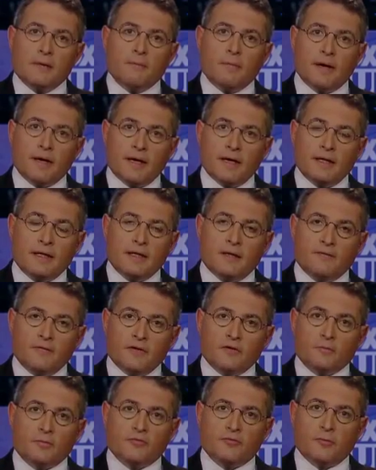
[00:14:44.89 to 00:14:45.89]
by any of
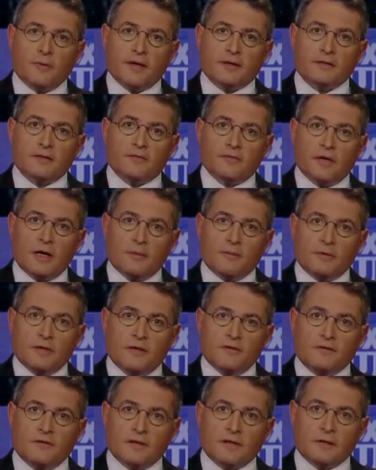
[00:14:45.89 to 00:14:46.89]
these prospective
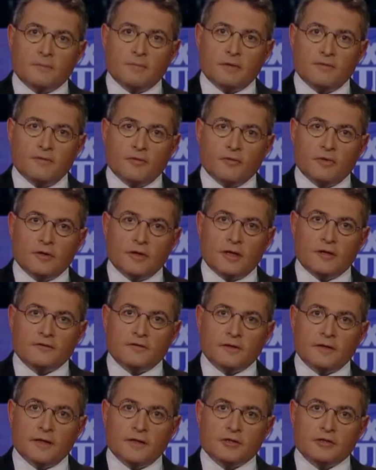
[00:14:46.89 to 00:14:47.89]
nominees that can be viewed in
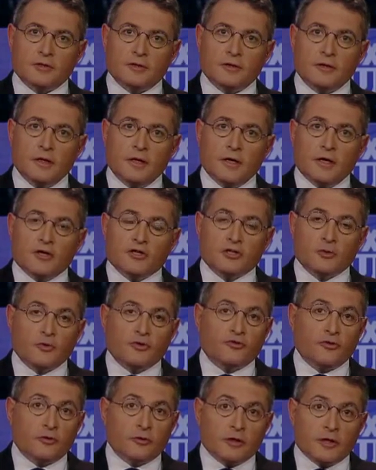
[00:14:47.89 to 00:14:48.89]
isolation. So
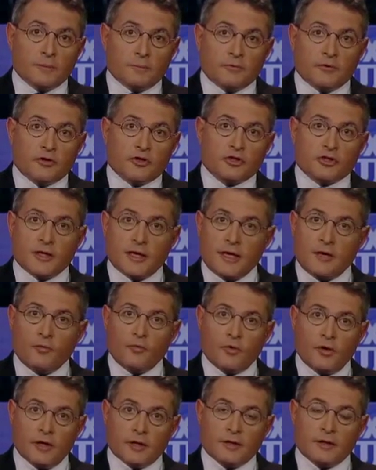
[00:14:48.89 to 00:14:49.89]
we certainly appreciate
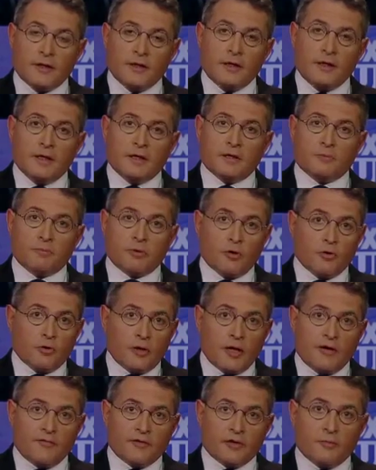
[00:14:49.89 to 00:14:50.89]
what the
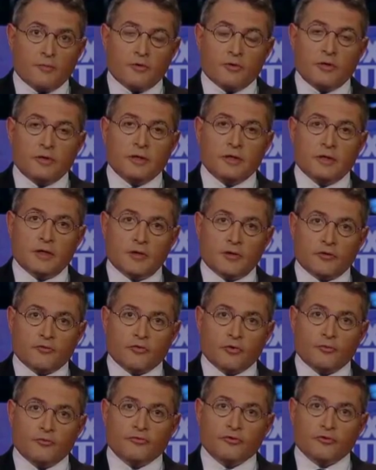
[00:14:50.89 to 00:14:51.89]
pro-life community and other
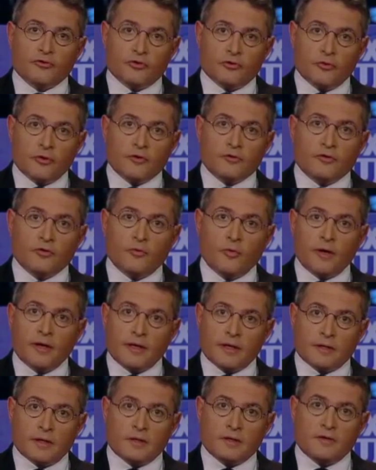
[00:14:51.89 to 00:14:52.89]
groups are doing to
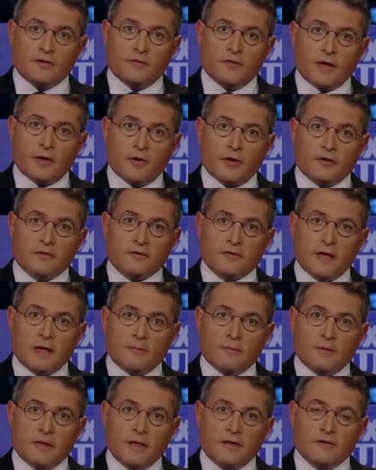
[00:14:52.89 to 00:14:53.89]
weigh in on these various
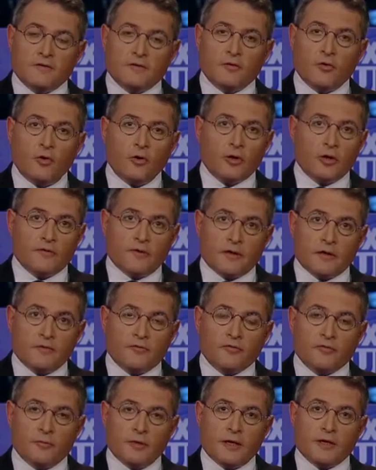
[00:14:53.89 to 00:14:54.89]
nominees, and all of that
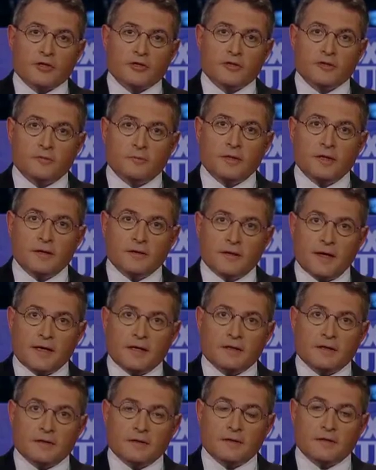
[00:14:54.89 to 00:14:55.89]
information is being
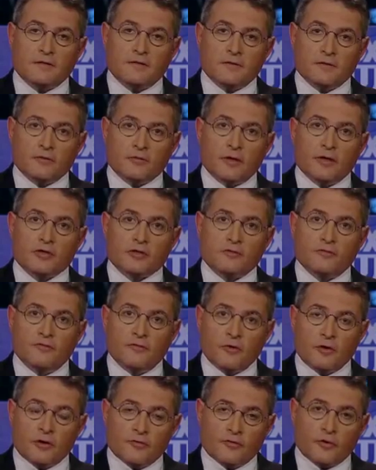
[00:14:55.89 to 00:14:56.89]
taken into consideration
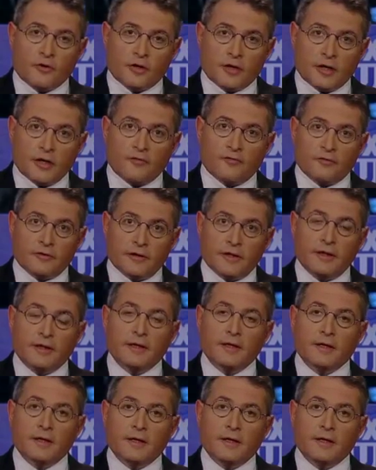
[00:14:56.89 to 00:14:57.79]
very, very carefully.